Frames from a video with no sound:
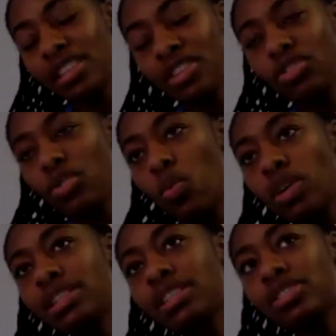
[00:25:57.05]
Cause like
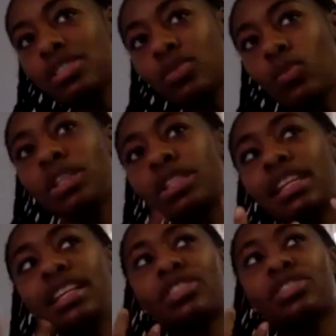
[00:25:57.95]
once
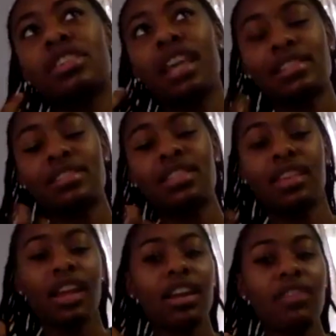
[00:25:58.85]
it just
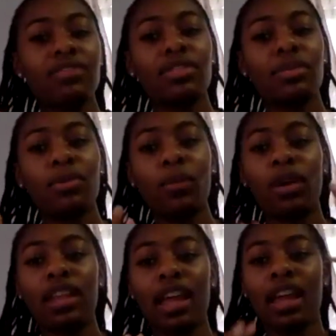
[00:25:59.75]
gets thick enough to the
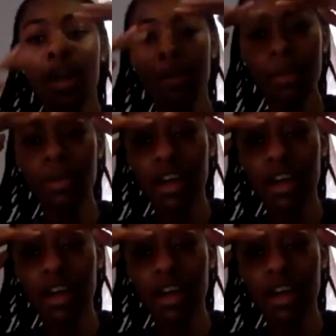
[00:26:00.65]
point where like